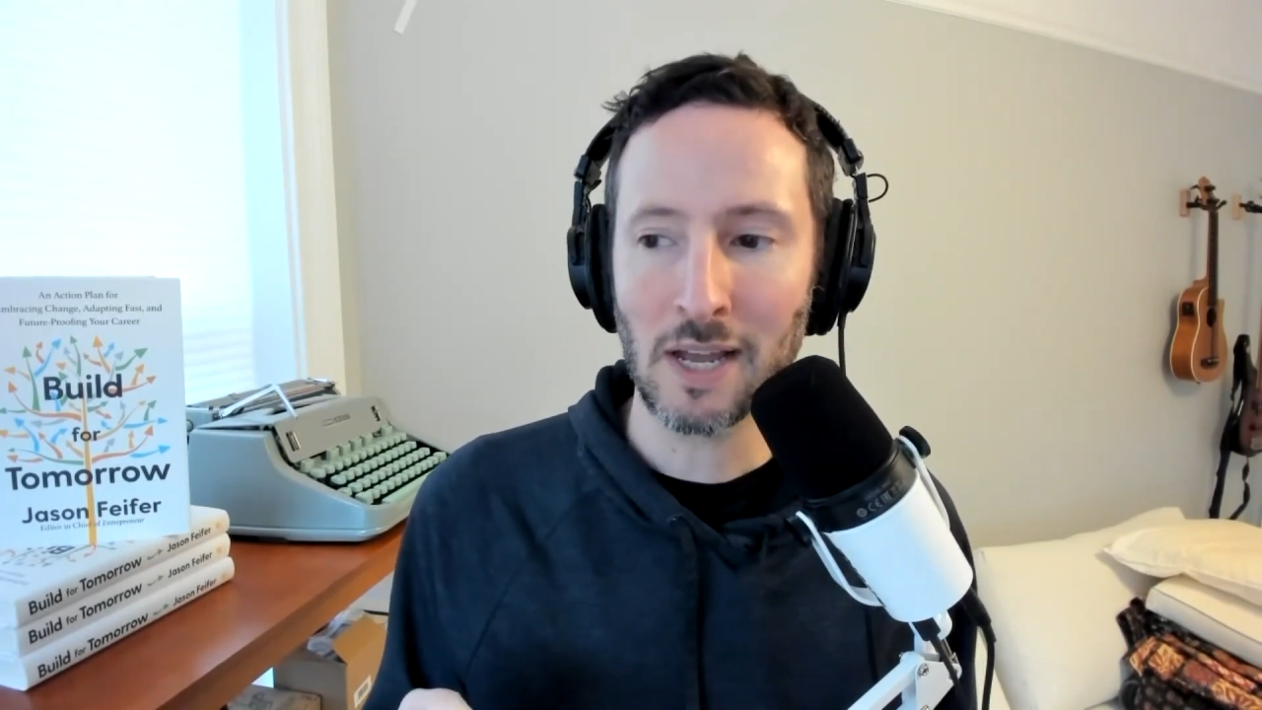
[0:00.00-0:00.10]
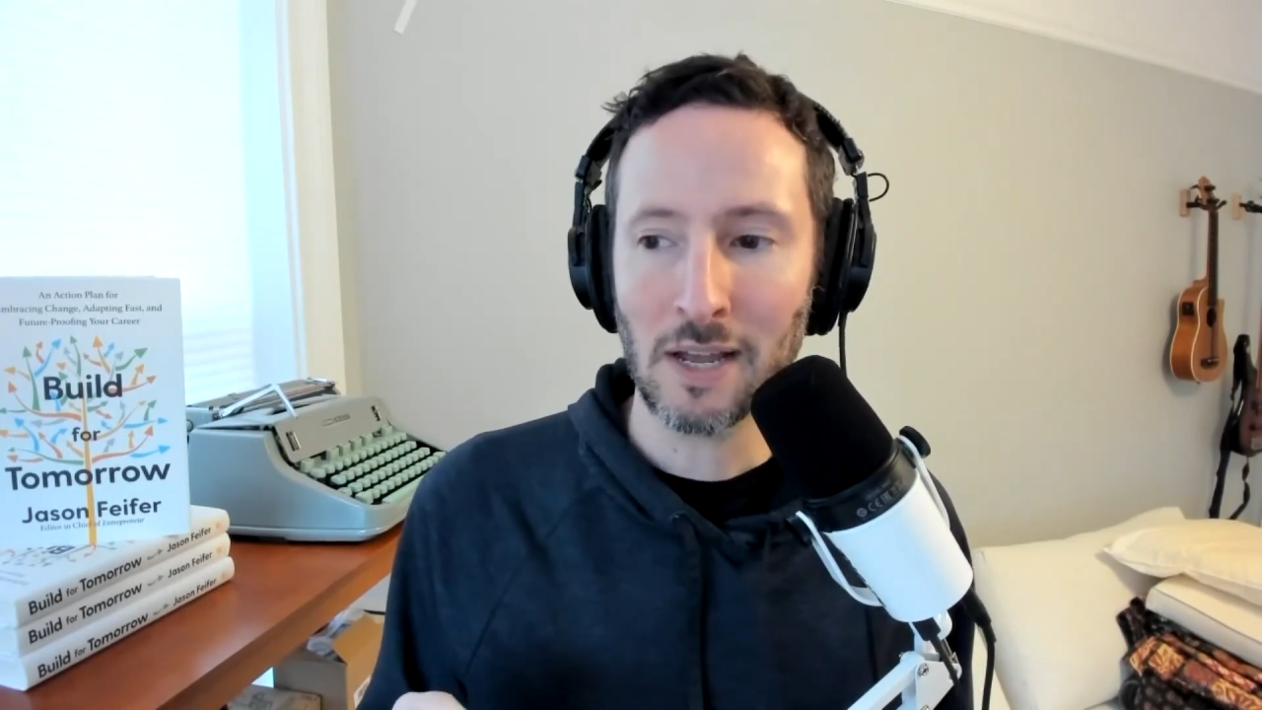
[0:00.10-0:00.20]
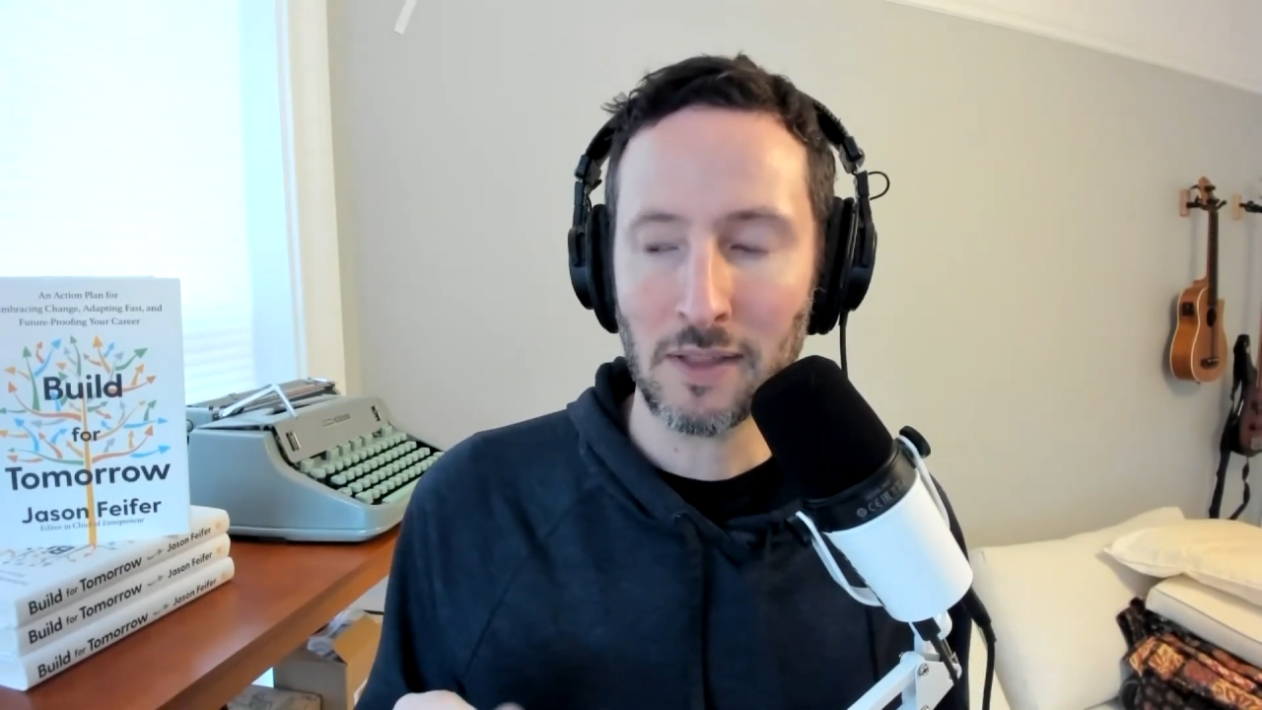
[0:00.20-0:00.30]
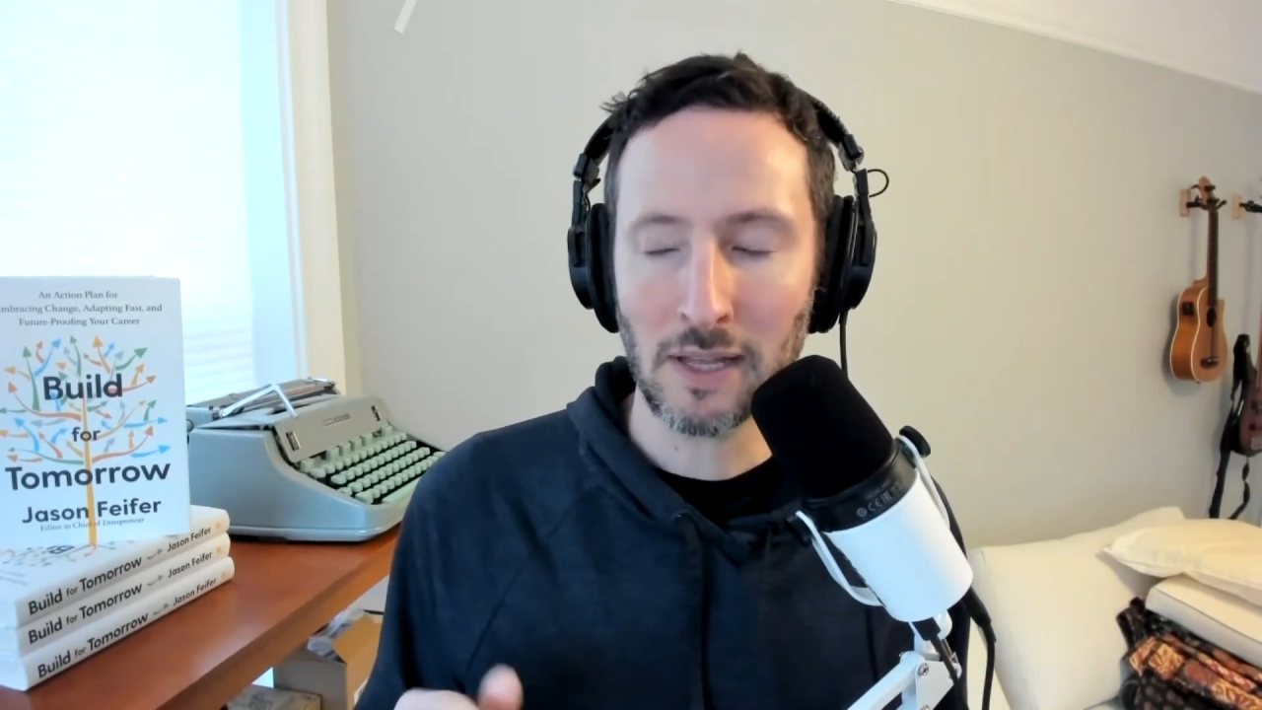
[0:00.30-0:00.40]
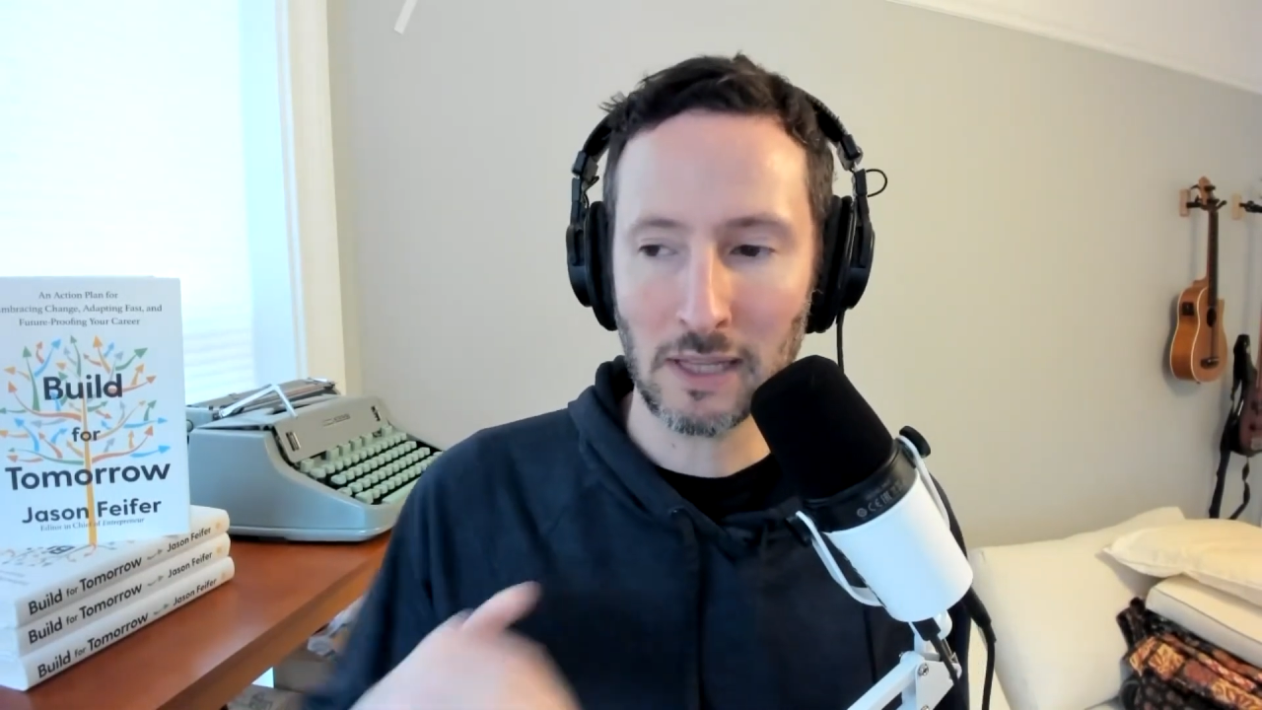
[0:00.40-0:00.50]

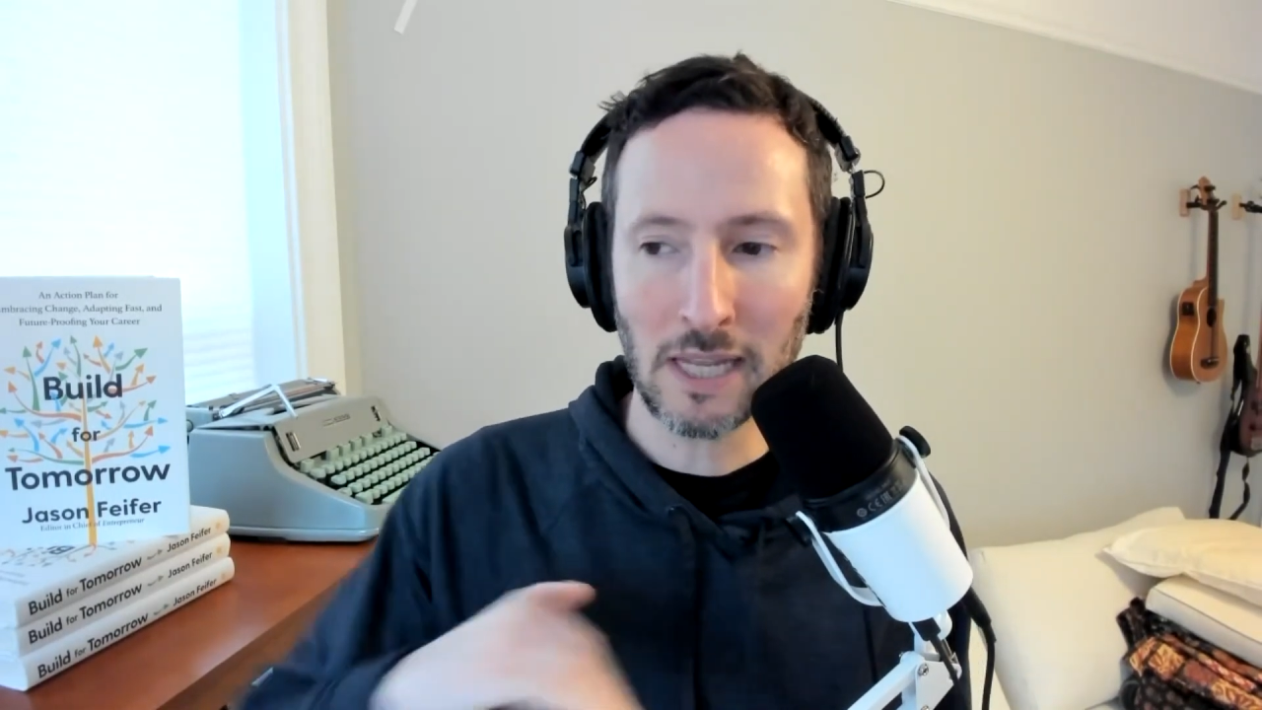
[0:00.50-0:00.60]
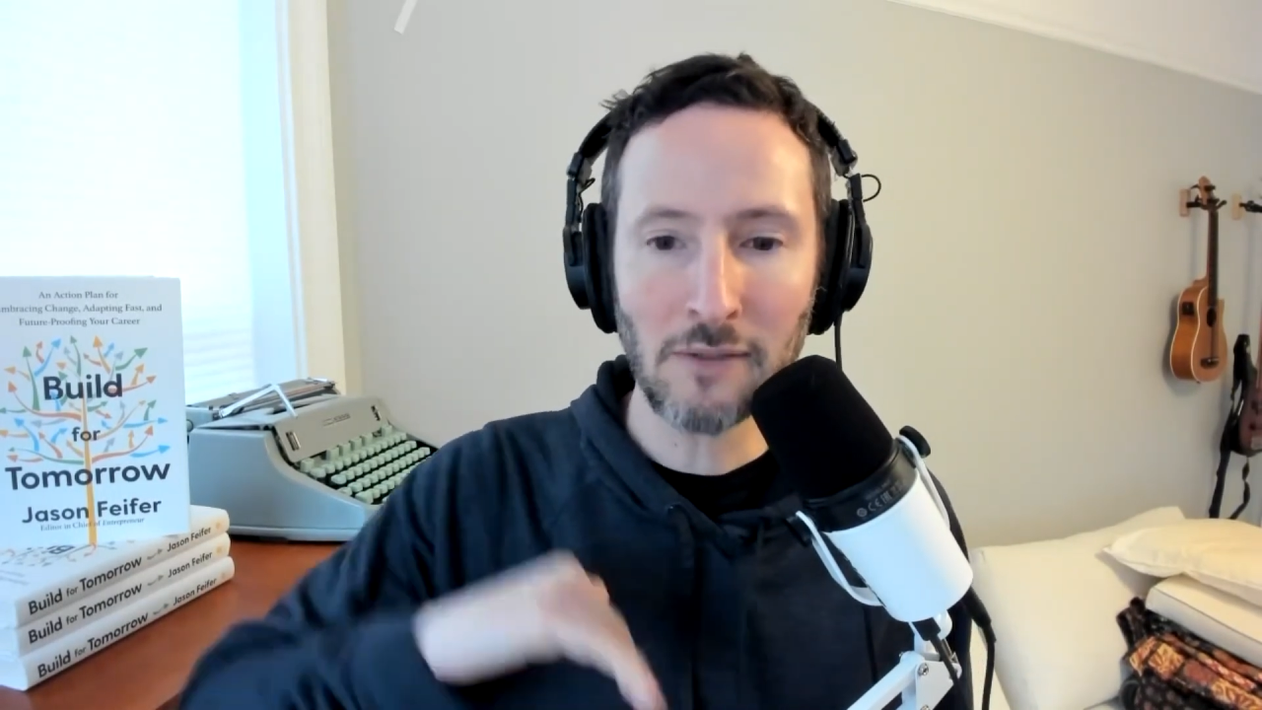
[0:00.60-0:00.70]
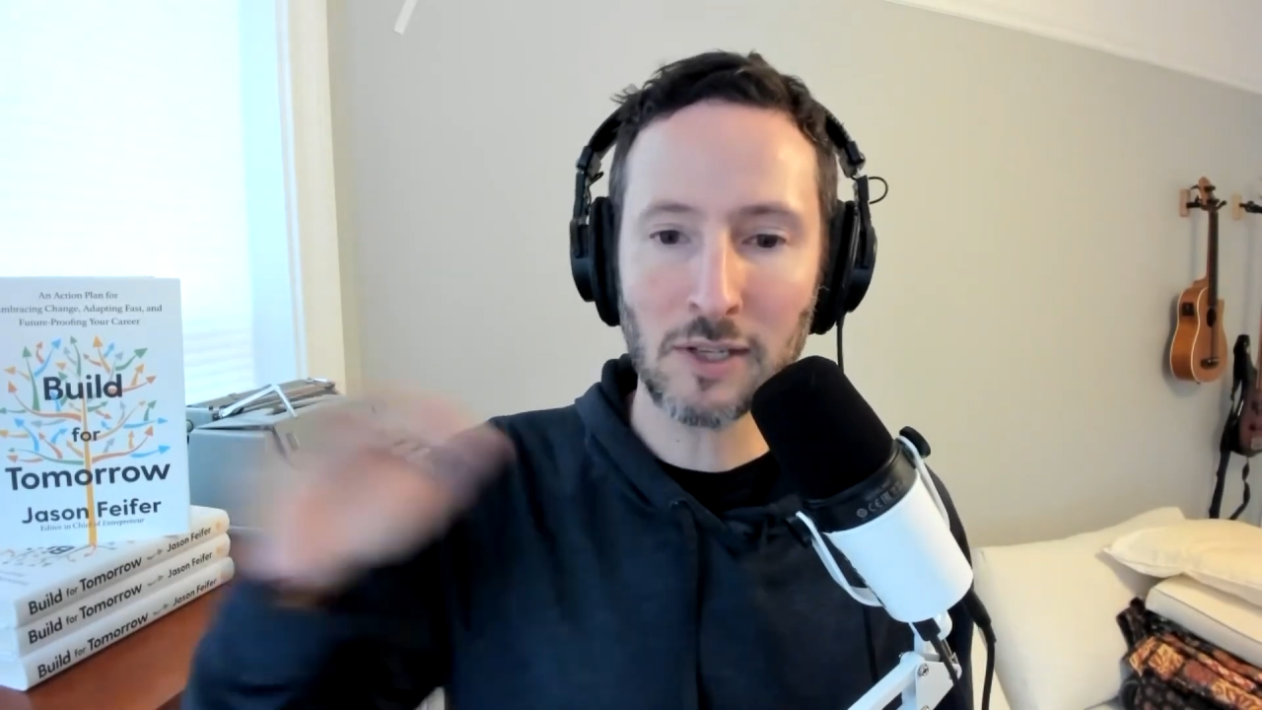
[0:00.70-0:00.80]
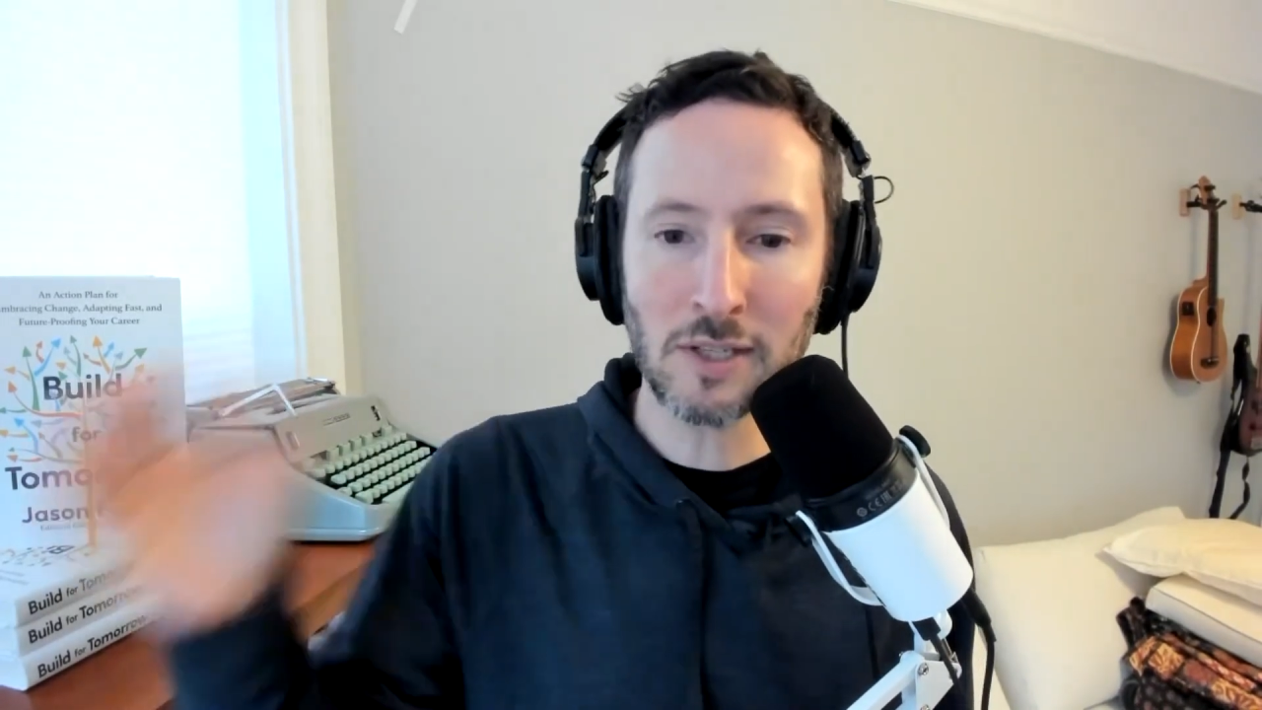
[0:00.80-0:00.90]
that lives